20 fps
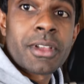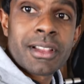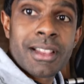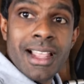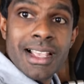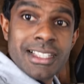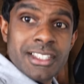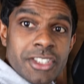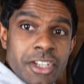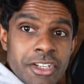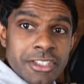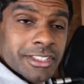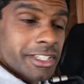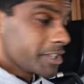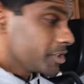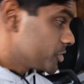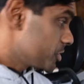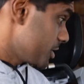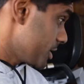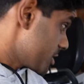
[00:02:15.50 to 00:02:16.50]
the class starts, I
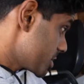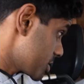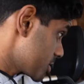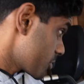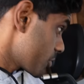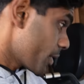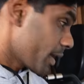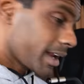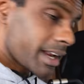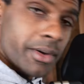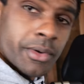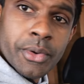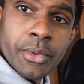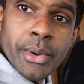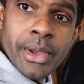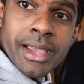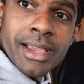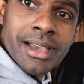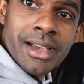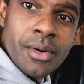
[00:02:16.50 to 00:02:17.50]
usually just write out a
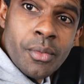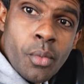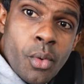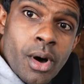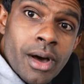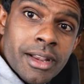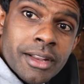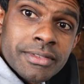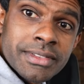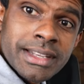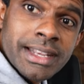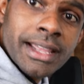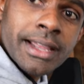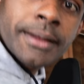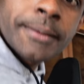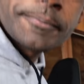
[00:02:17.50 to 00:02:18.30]
quick WOD of the day.